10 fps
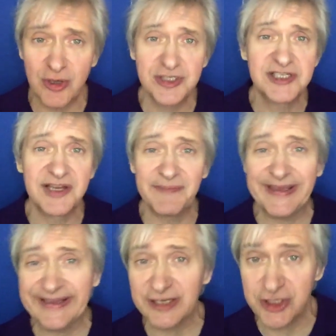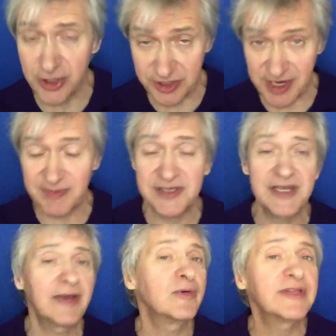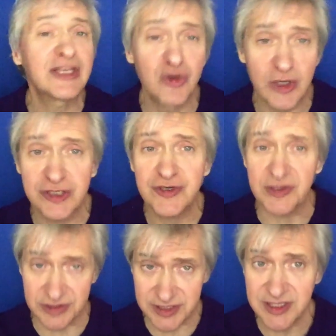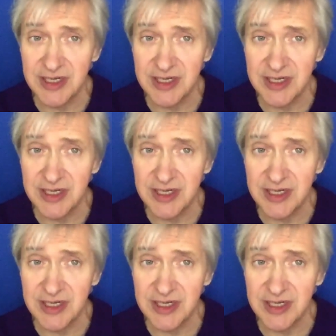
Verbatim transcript: It's going to be in a church. I'm just saying within Christians.